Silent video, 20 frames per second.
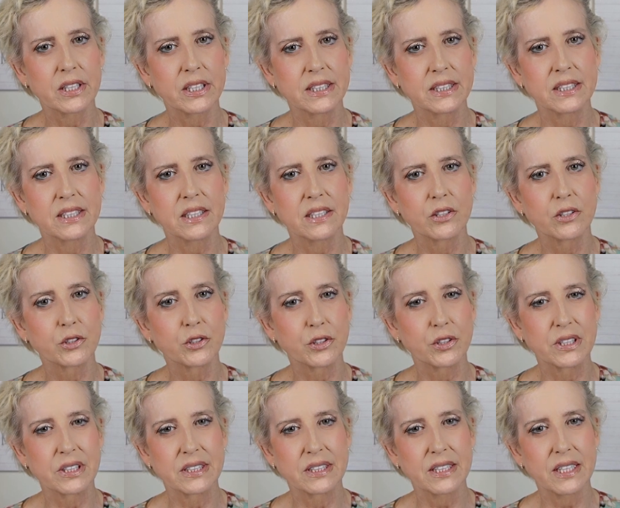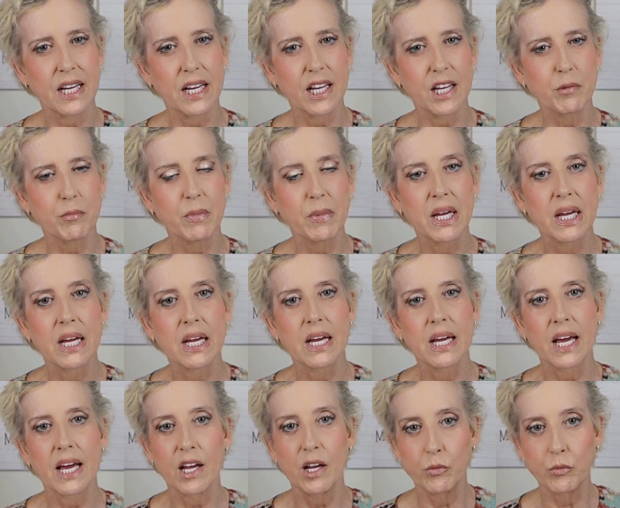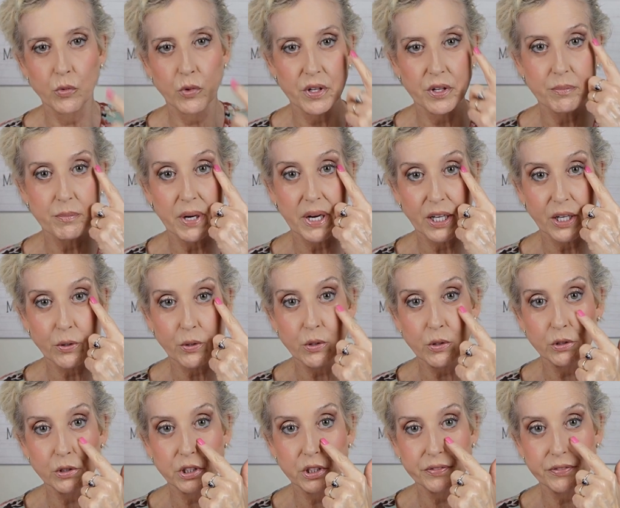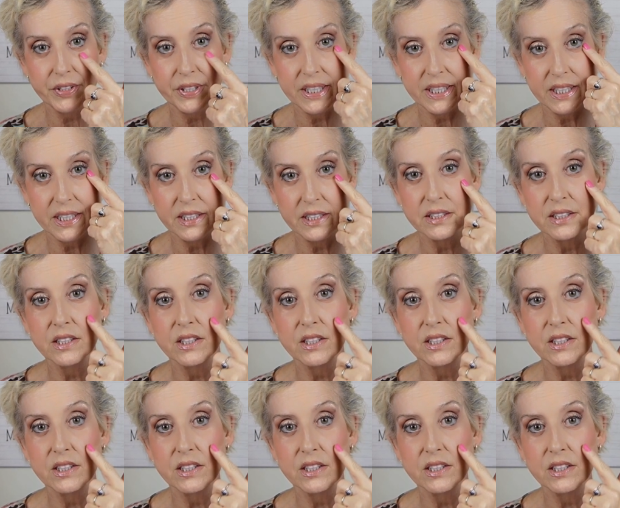concealers are the same. And with my crow's feet,